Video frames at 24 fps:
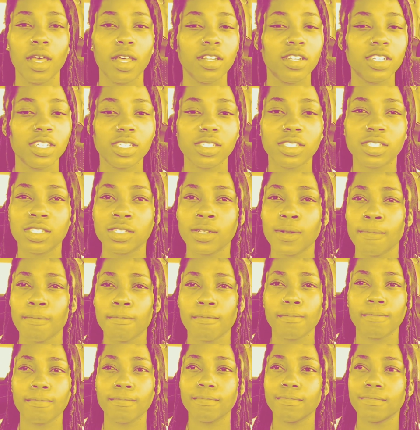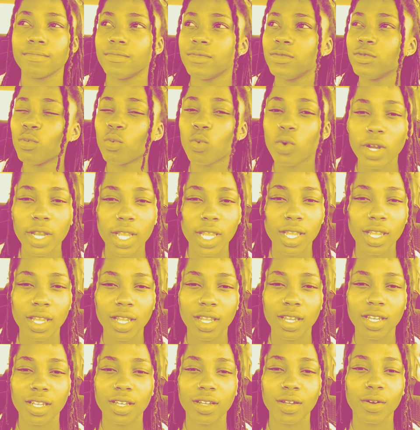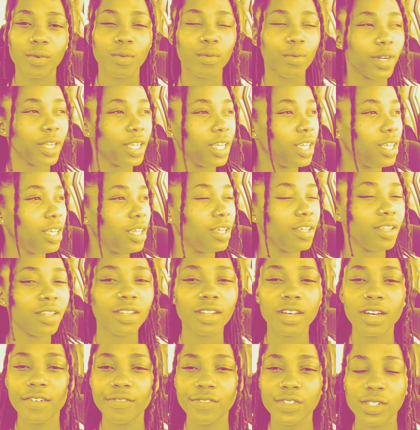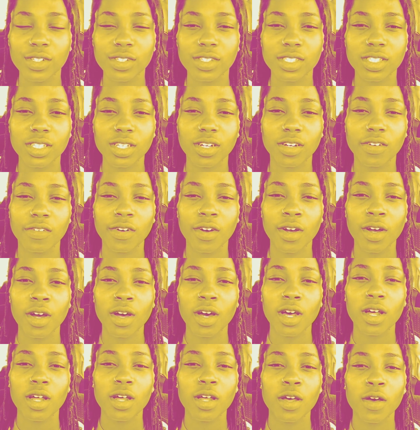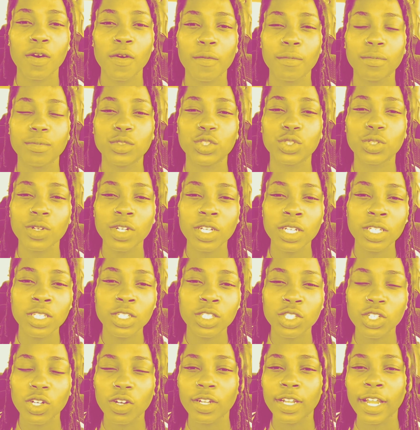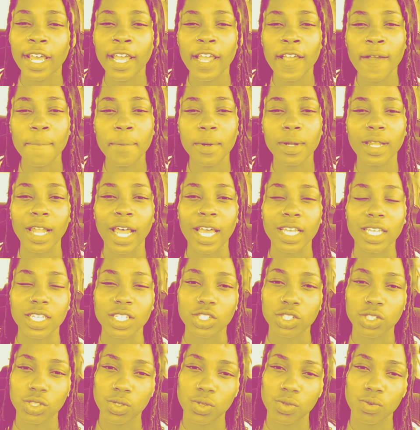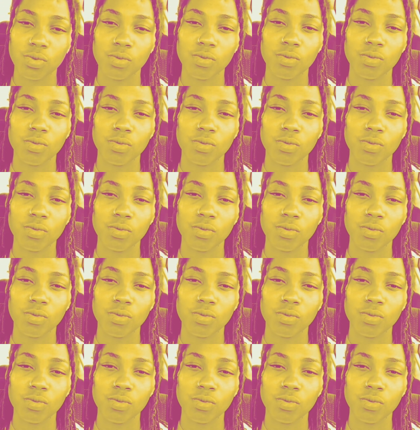Just read, love yourself. Treat your neighbor like it's you.